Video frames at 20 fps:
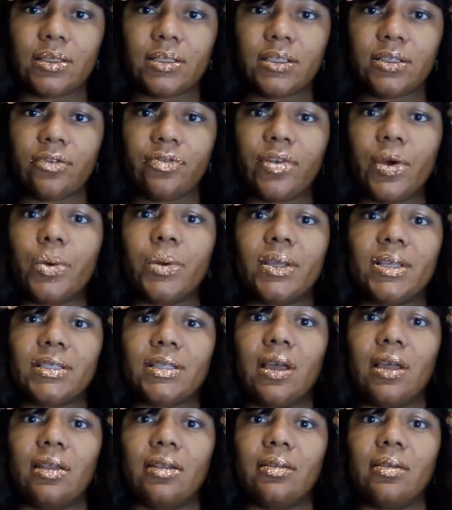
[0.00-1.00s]
to
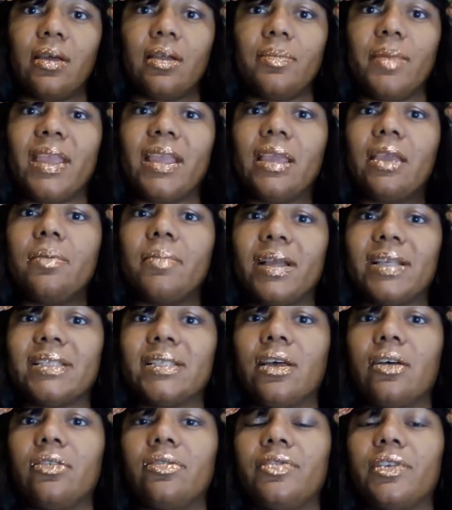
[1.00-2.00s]
focus on on making
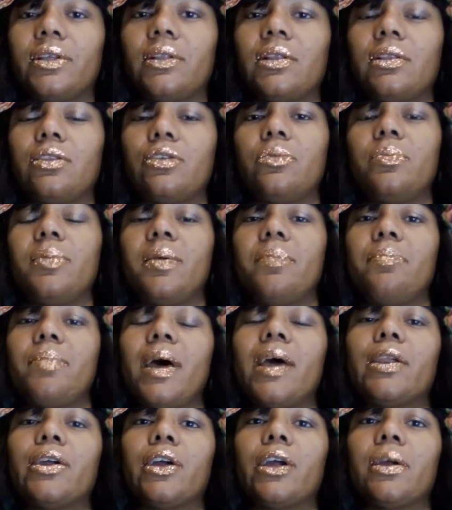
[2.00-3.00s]
myself feel a little bit
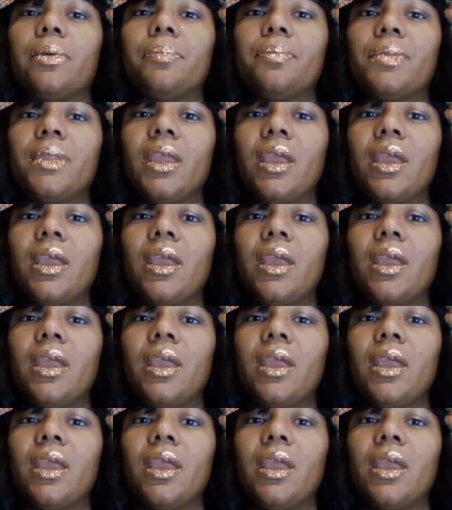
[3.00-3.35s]
better